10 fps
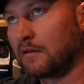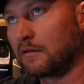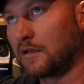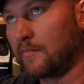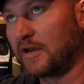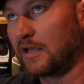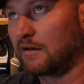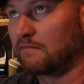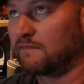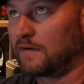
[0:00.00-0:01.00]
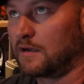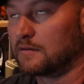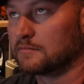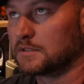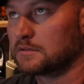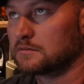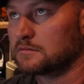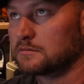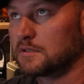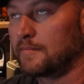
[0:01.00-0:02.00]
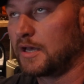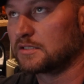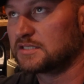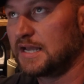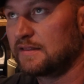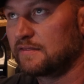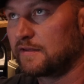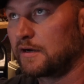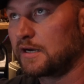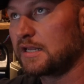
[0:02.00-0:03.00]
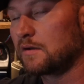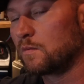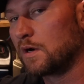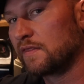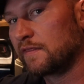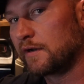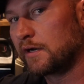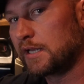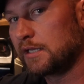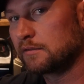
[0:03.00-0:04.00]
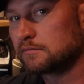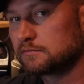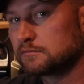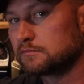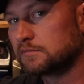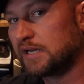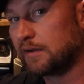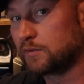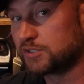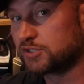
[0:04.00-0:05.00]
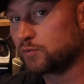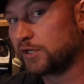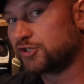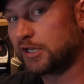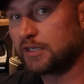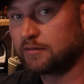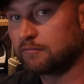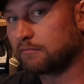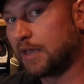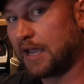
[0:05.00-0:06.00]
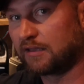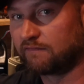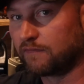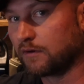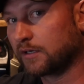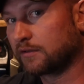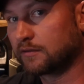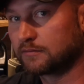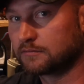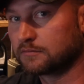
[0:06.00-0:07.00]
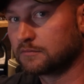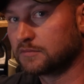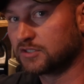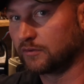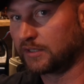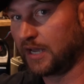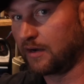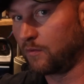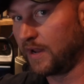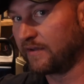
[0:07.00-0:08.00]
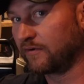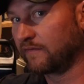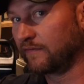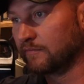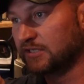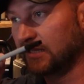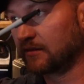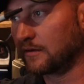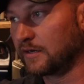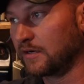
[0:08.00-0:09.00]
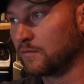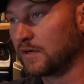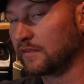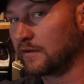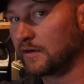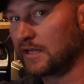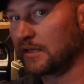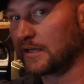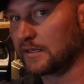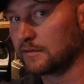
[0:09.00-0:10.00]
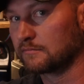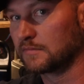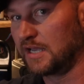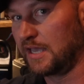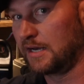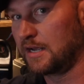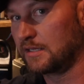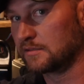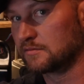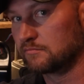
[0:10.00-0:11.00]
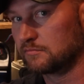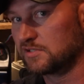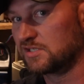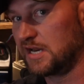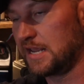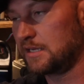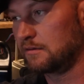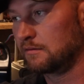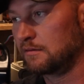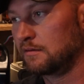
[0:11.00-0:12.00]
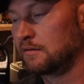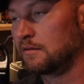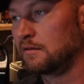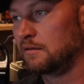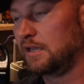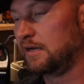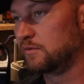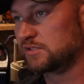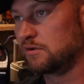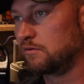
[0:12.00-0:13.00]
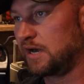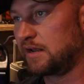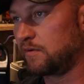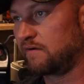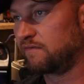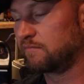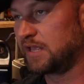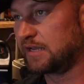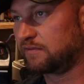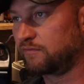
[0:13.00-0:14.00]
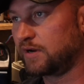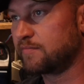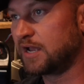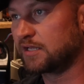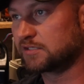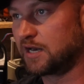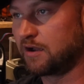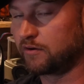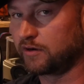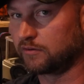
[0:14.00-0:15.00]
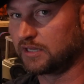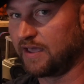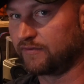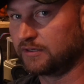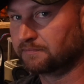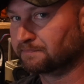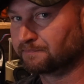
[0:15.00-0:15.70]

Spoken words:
coming in from about 1030 to 130, and it was switching back and forth, so it would kind of waver from 1030 to 130 like a head-on snake, and it was going anywhere from like 3 miles an hour to 11.